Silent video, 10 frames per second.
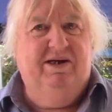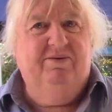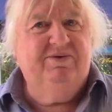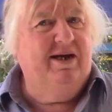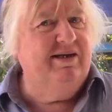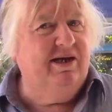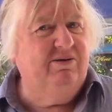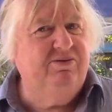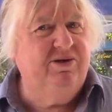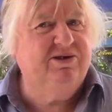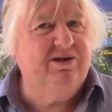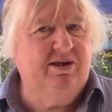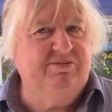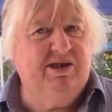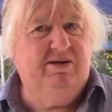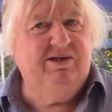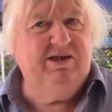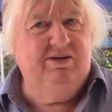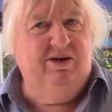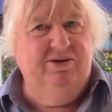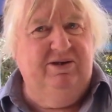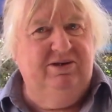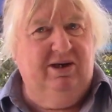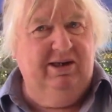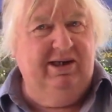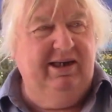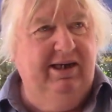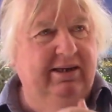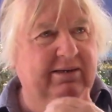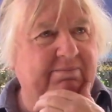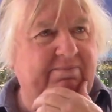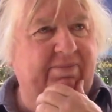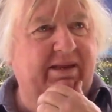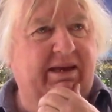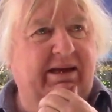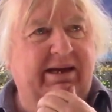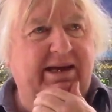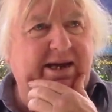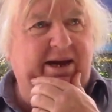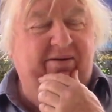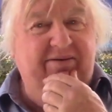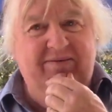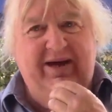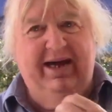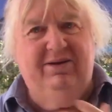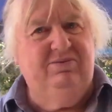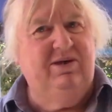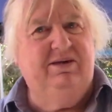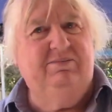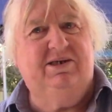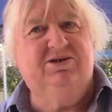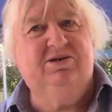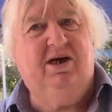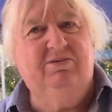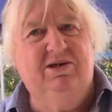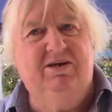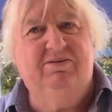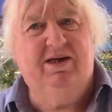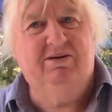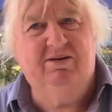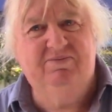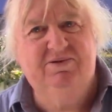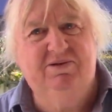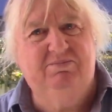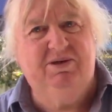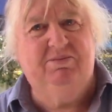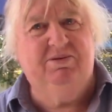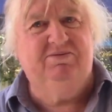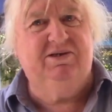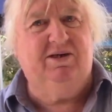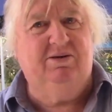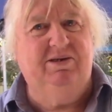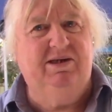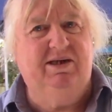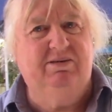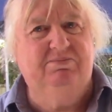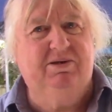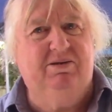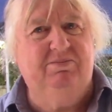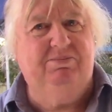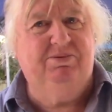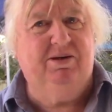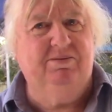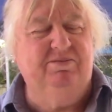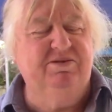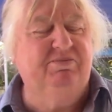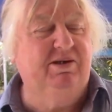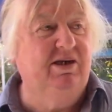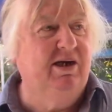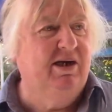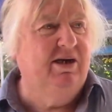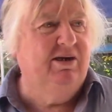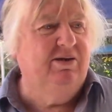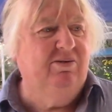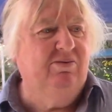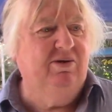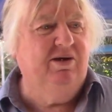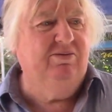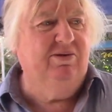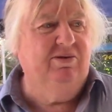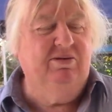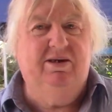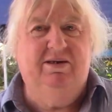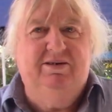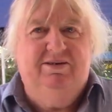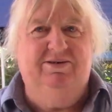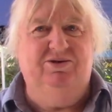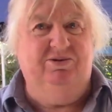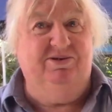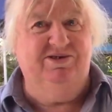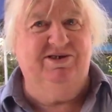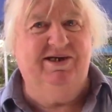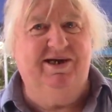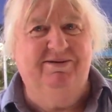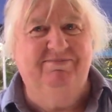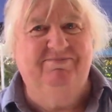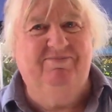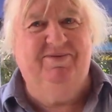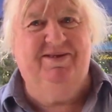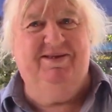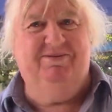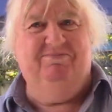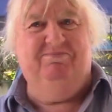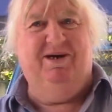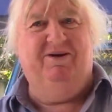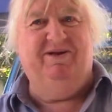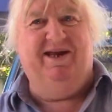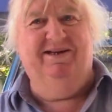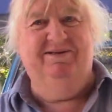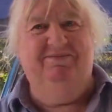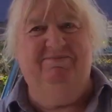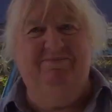Now, I've done that a few times over the year on the dolly. I've never had really much trouble, even though people have told me there can be problems, but we will do it and see. Bye for now.